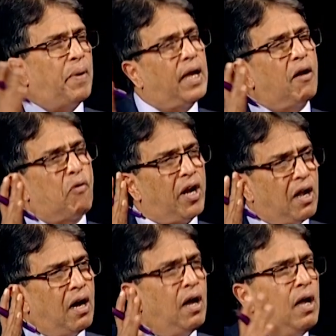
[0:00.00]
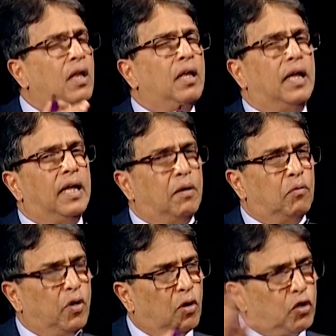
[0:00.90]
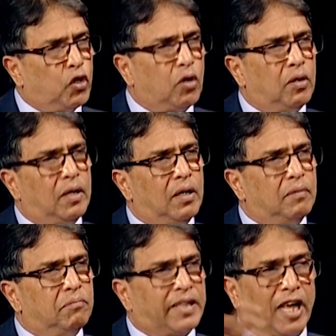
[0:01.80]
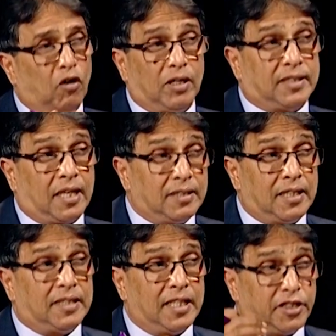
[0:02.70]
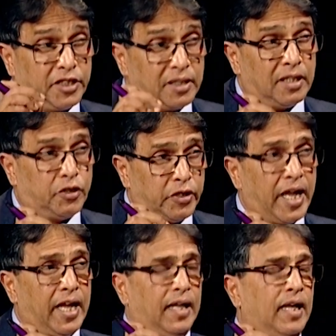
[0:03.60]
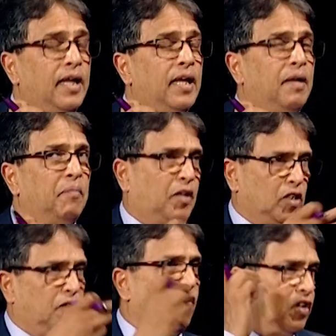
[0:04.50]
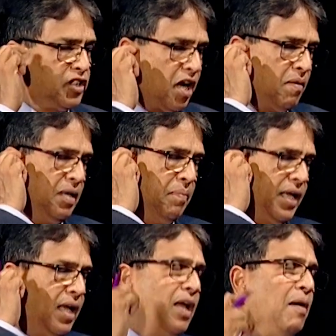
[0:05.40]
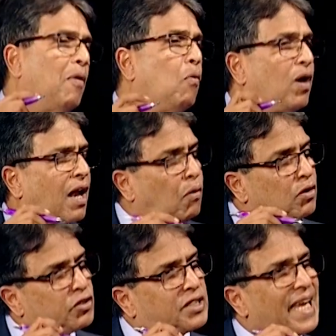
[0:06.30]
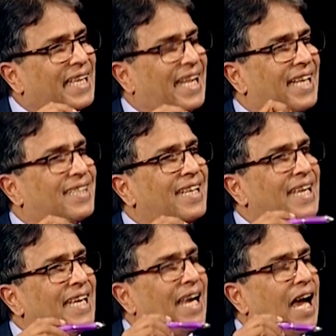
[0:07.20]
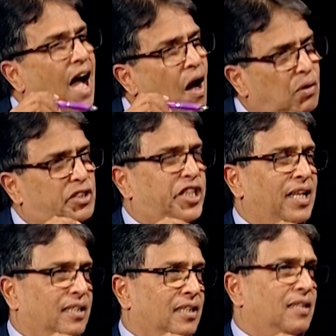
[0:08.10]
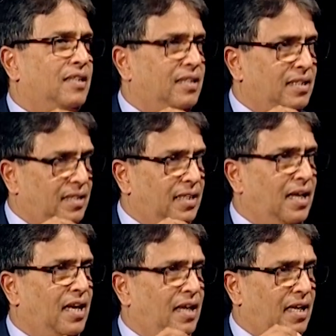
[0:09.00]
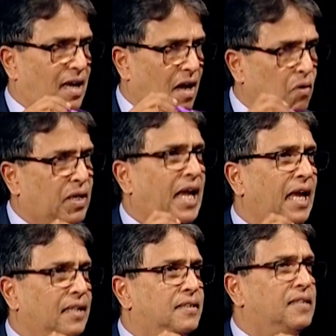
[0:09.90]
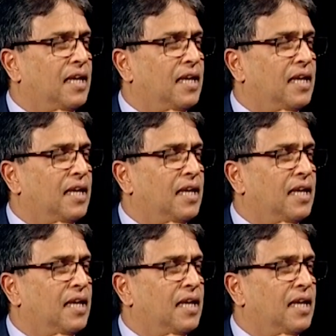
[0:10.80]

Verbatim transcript: big arena. Mm -hmm. uh, we want to uh, cannot discuss these things today. Yes. Because of our time yeah, limit. But what I want to say that our children, yeah, our kids,